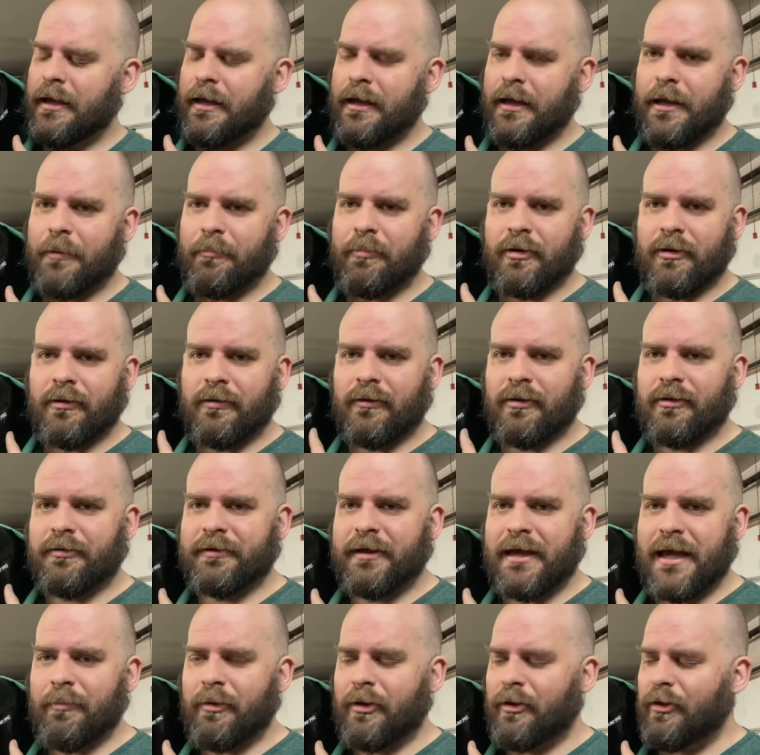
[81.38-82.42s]
Put a little
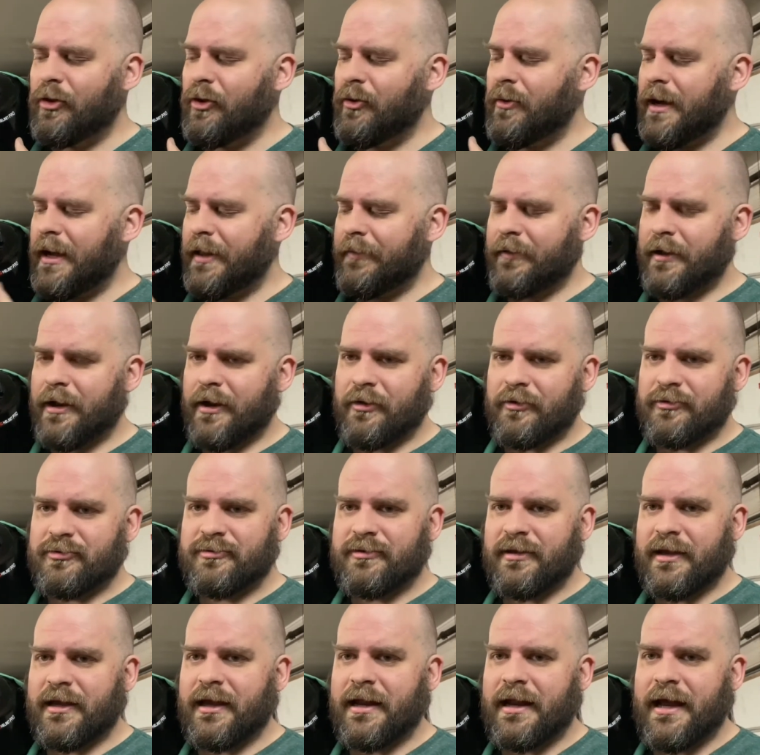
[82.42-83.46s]
dab of glue on there,
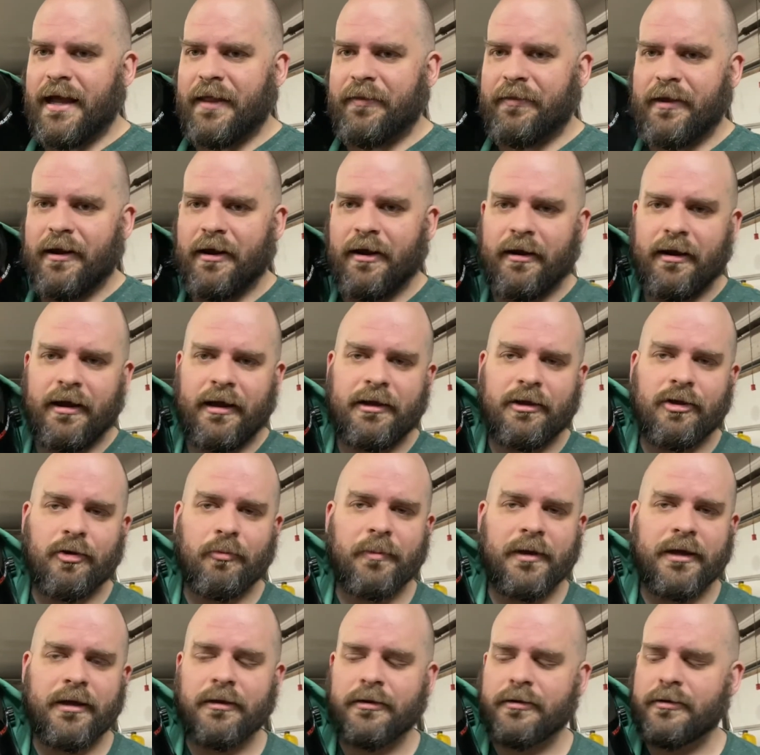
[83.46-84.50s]
stick it on there, and you'll
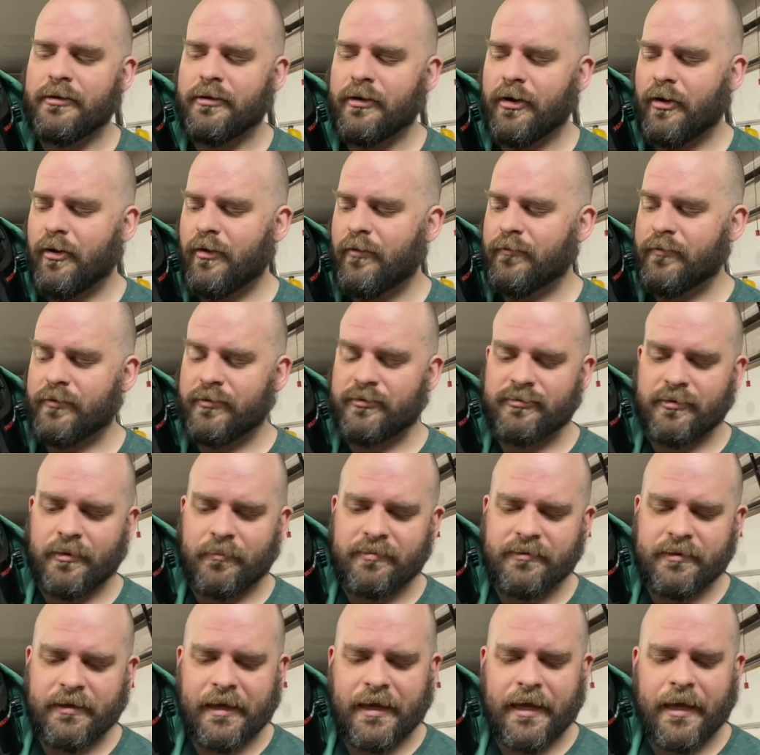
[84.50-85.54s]
be good to go for some
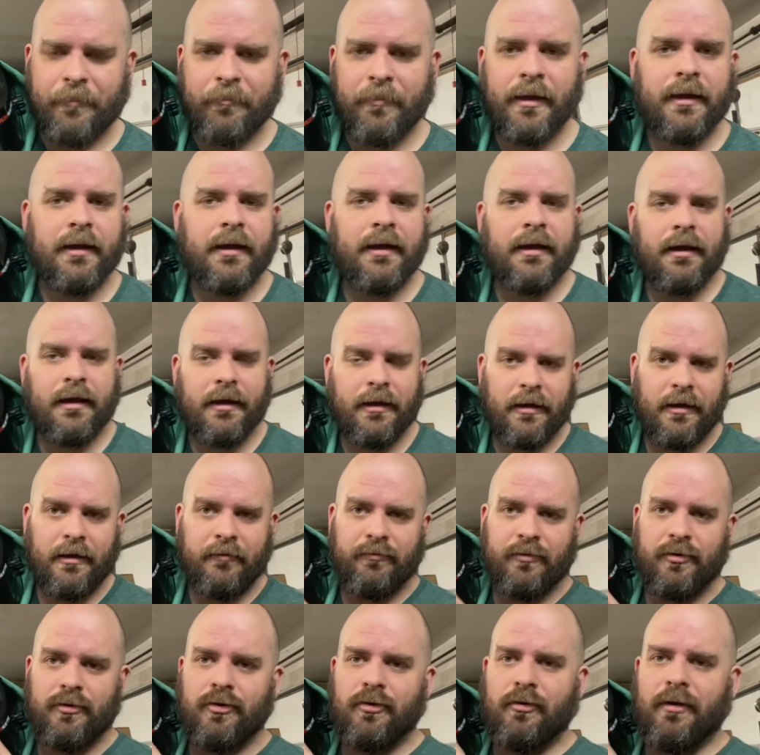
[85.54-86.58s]
time.
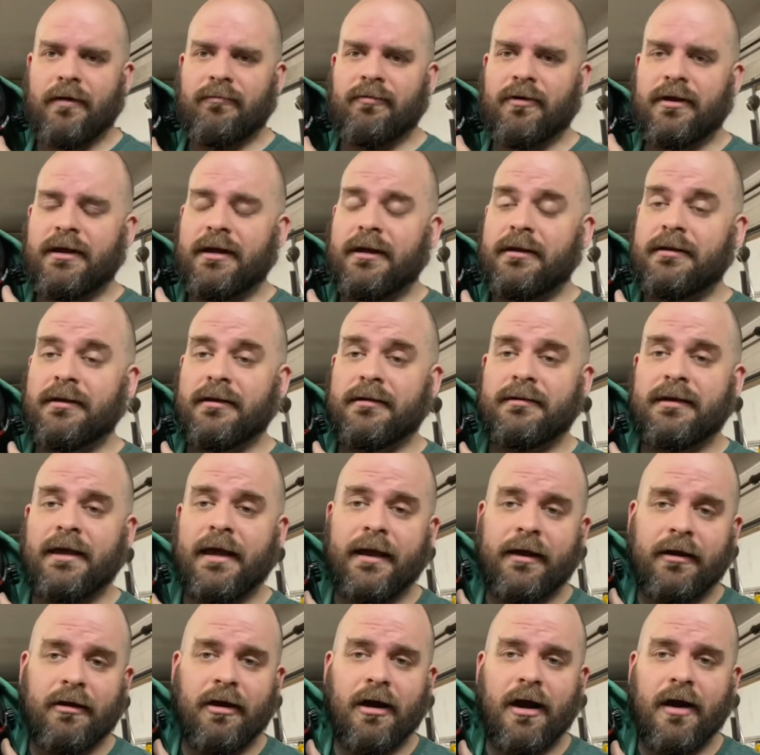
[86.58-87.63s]
If you do ever need to
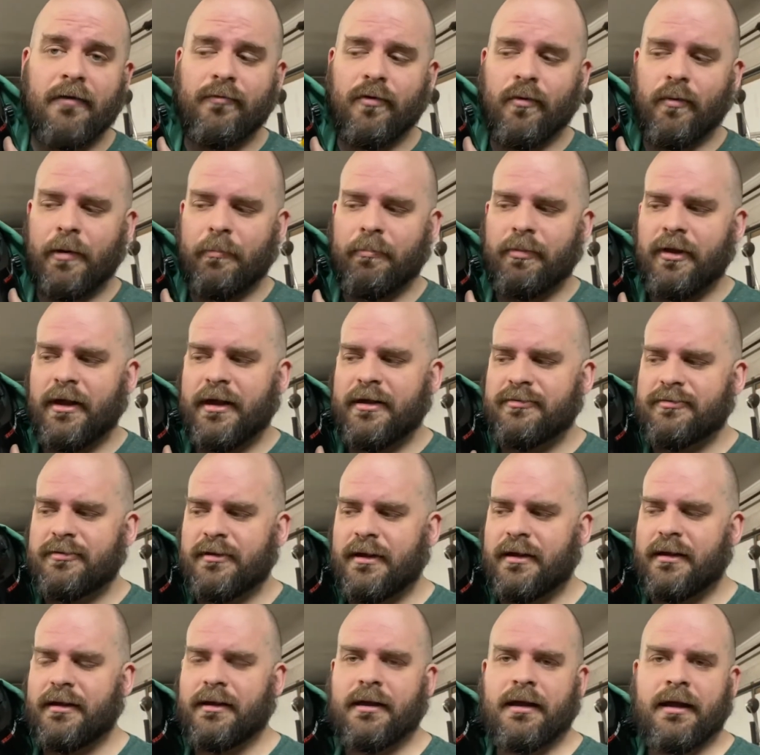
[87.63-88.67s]
take it off or replace
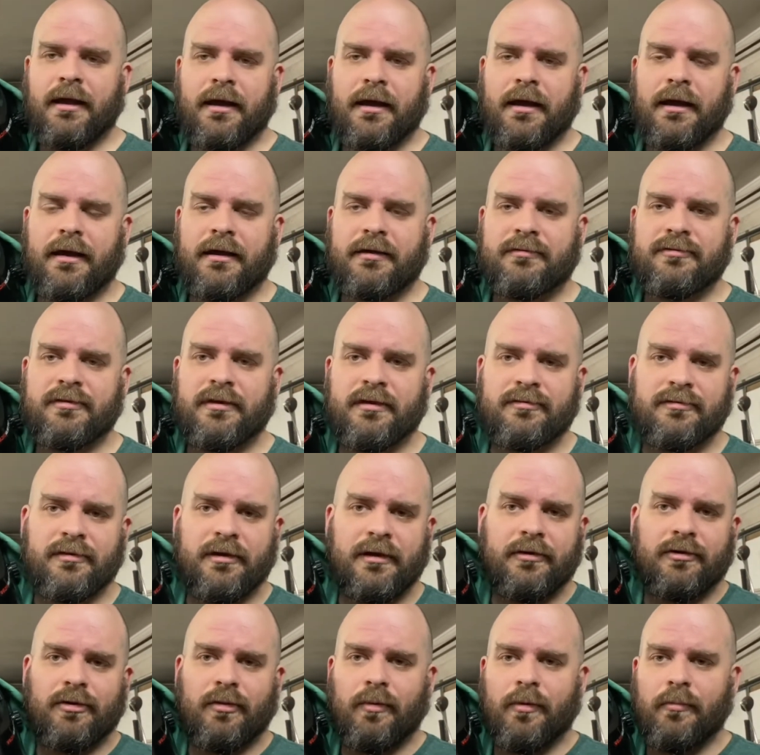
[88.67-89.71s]
it, it's easy
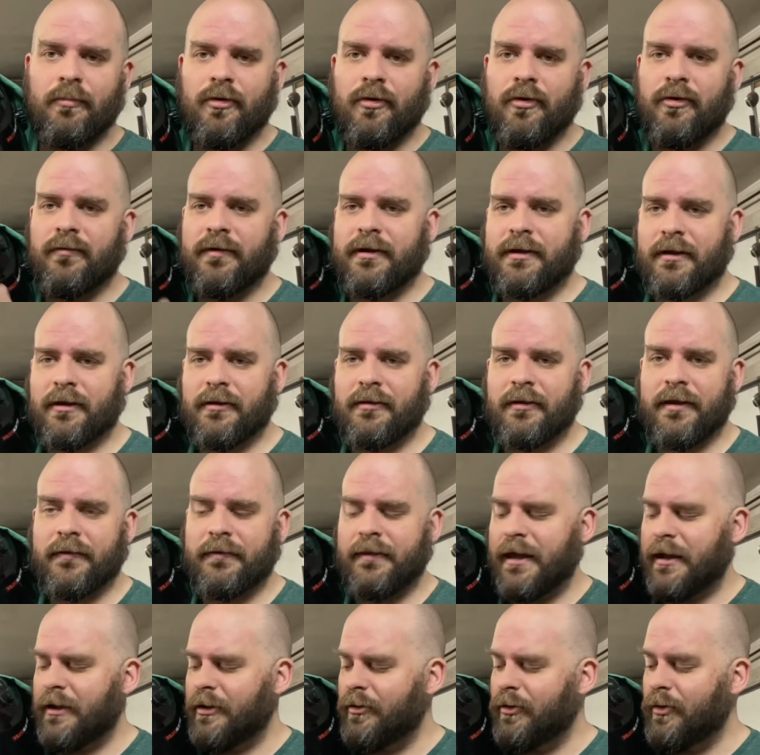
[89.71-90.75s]
to remove and to clean
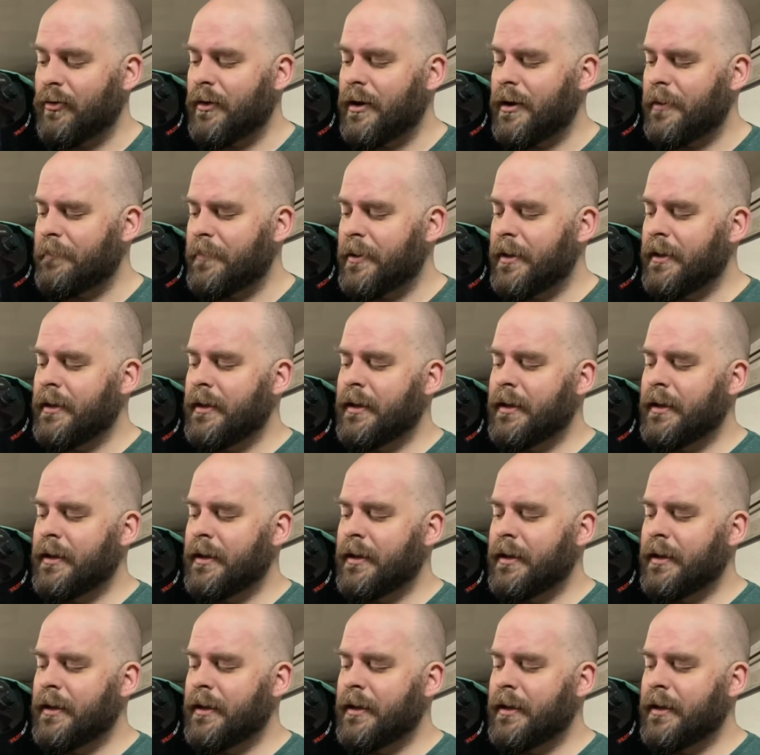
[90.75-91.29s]
that glue up.